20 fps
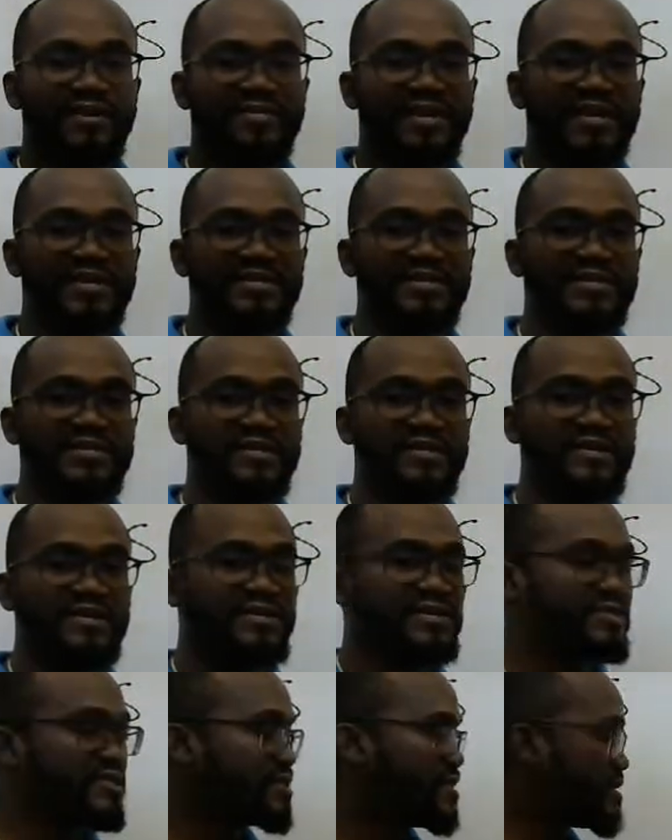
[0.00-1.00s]
density
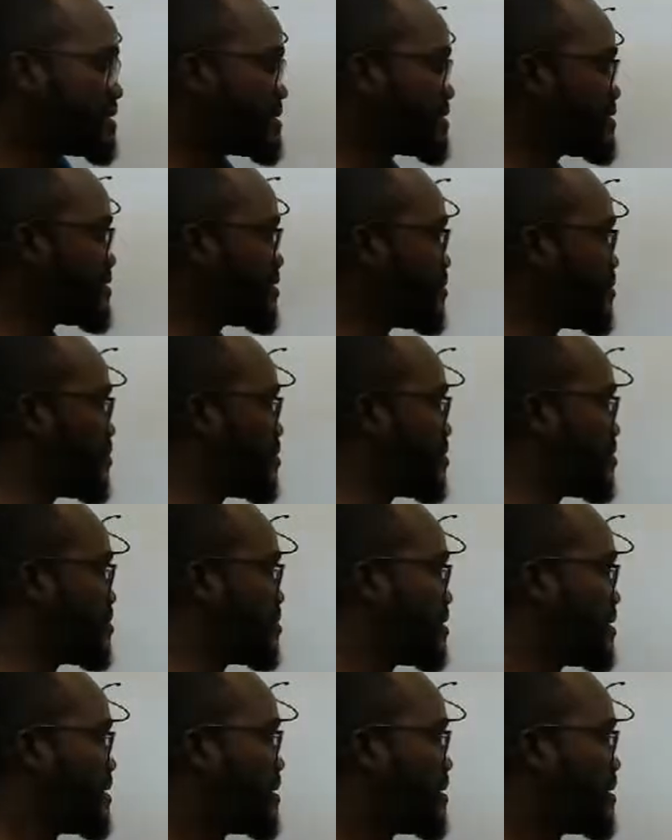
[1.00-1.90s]
conditions, or